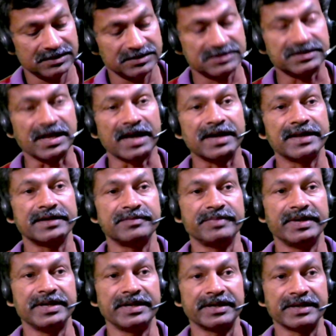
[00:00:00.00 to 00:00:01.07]
starlight
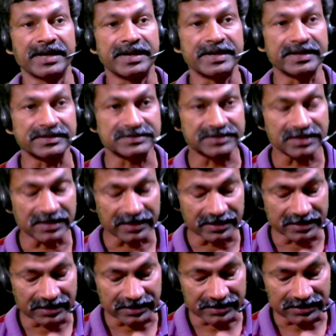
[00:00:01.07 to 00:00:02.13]
bending and
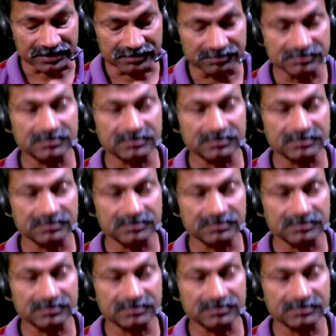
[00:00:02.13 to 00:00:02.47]
the